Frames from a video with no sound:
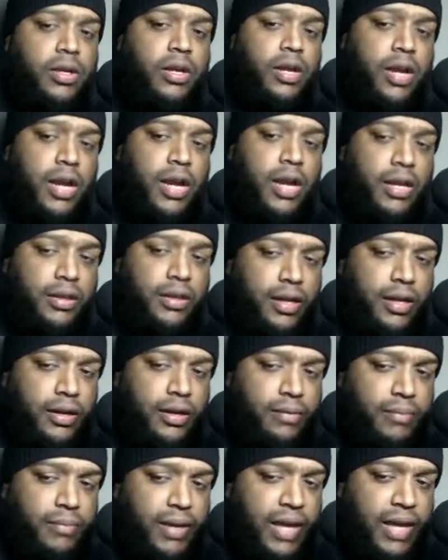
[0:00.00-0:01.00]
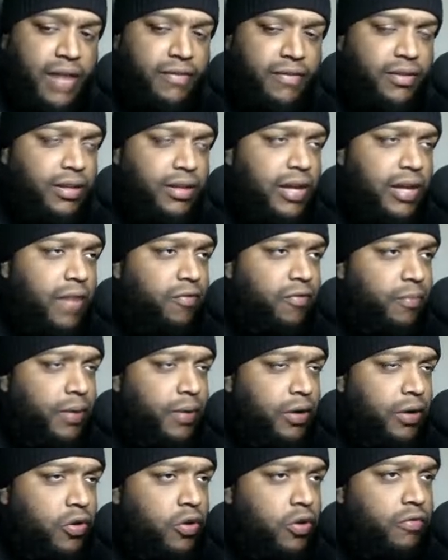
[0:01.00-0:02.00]
And then by having the
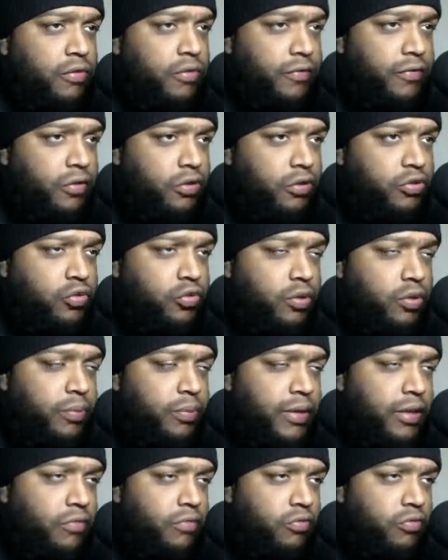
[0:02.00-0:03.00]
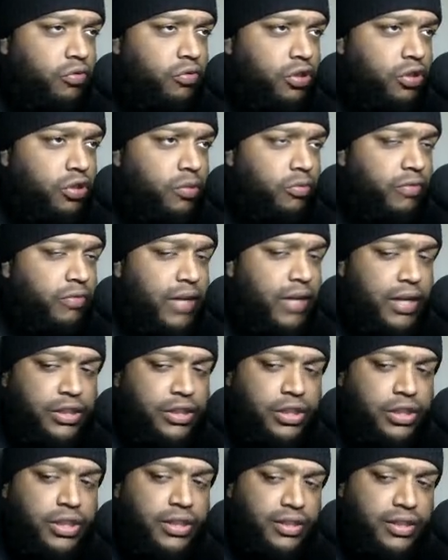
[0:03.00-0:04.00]
alphabetic order in reverse, you apply the rules of
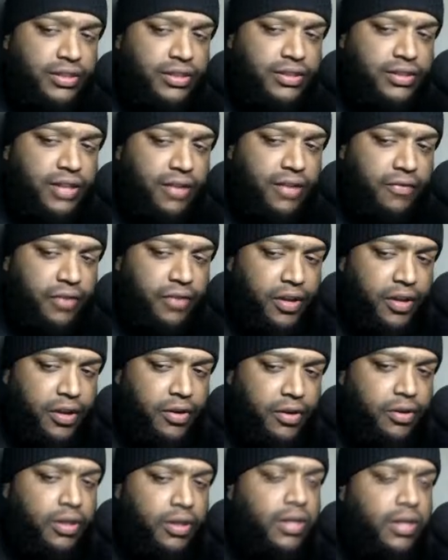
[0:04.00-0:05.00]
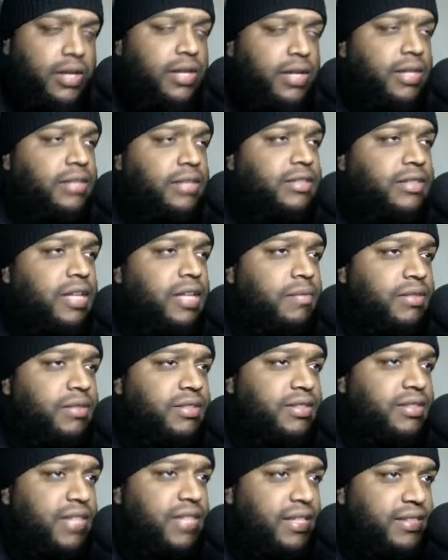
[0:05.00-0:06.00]
numerology in this cipher here. His name is
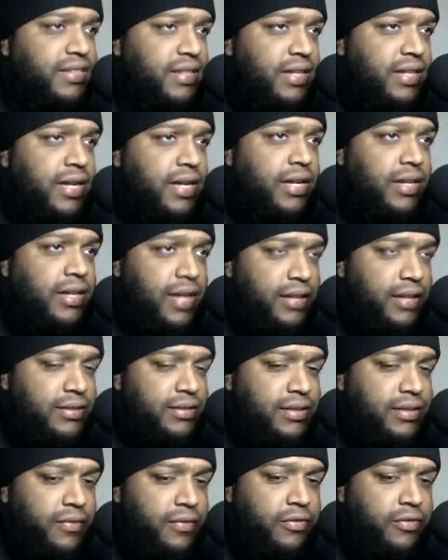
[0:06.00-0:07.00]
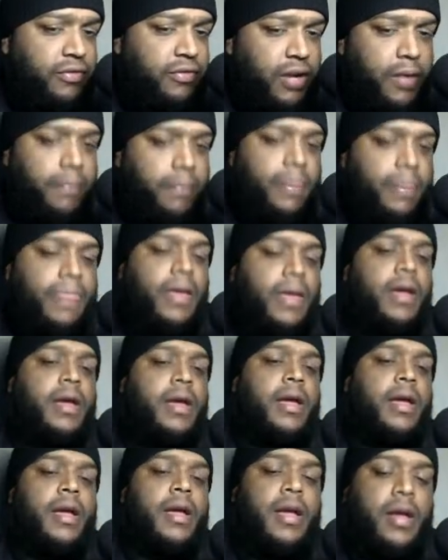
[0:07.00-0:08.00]
69 in that cipher, right?
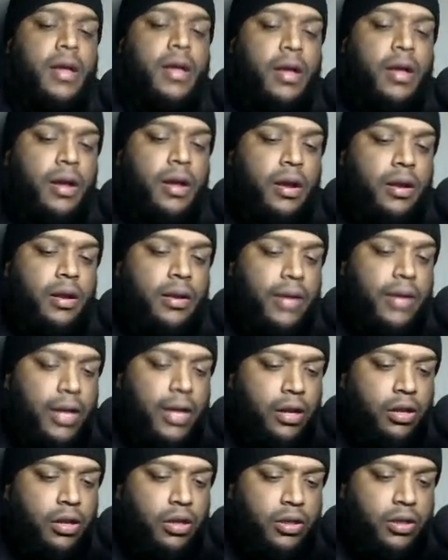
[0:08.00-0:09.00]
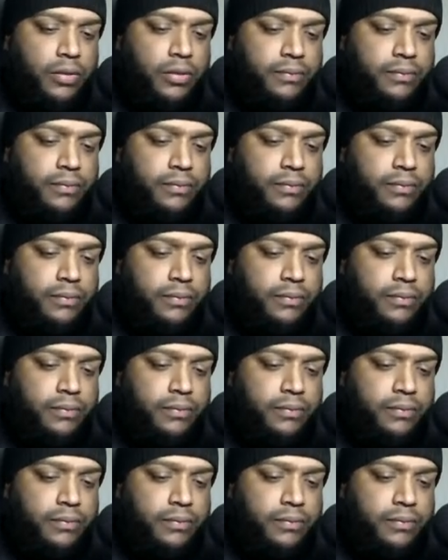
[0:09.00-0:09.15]
Now look,